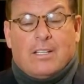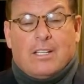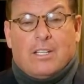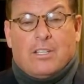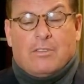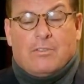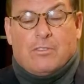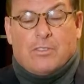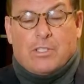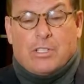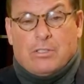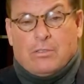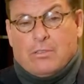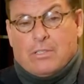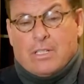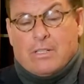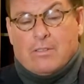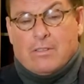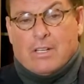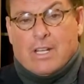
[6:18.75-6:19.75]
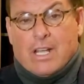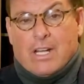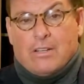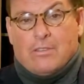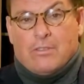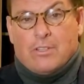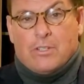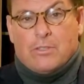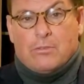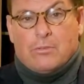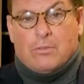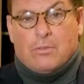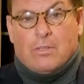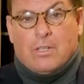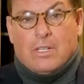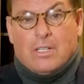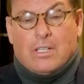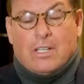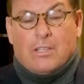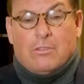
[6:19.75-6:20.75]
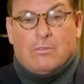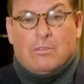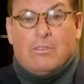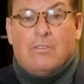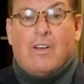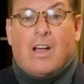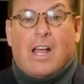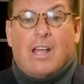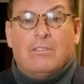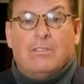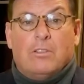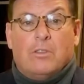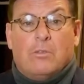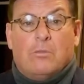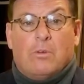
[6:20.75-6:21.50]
You had the fertility of the land of Israel. You had the revival of